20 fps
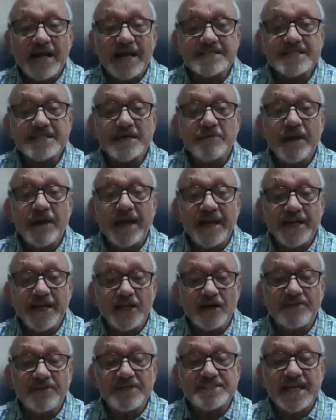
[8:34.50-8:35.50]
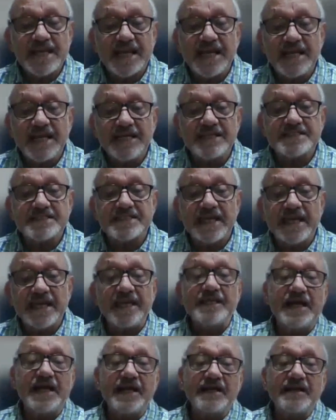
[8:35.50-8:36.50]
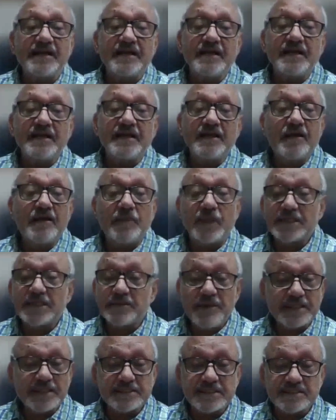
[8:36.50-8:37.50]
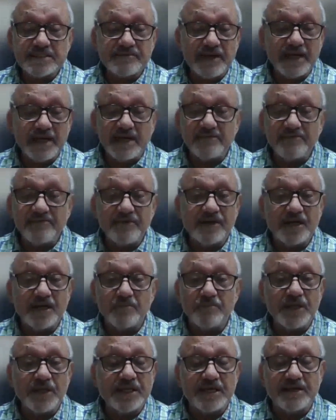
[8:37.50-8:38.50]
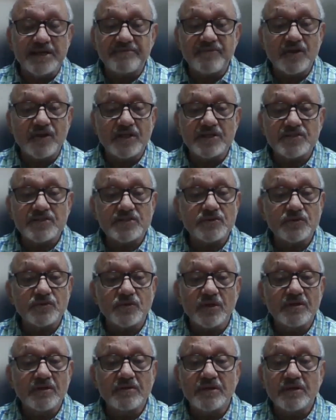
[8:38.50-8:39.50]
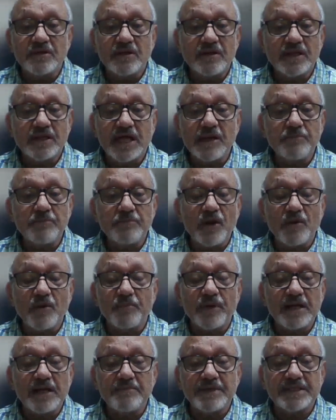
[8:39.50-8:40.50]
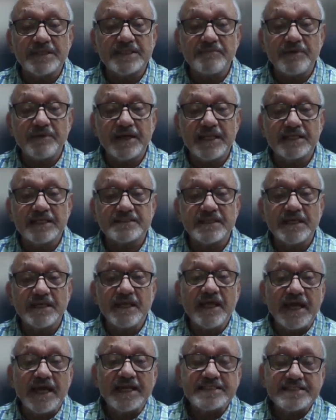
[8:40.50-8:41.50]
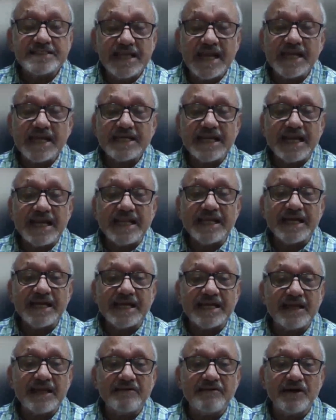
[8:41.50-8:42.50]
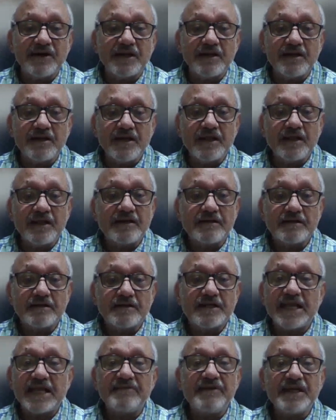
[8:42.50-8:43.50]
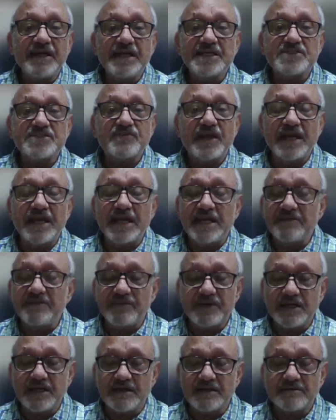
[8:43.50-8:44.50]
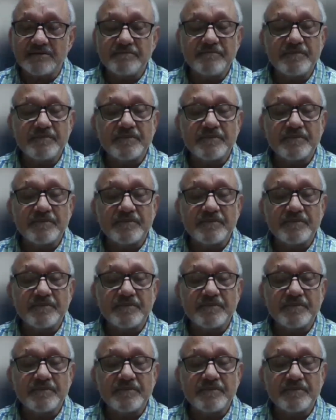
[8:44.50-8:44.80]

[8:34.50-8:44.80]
they bias the mind of a child, saying that mathematics is very difficult. Be careful in school. Learn properly mathematics. It's like telling a driver, driving is very difficult.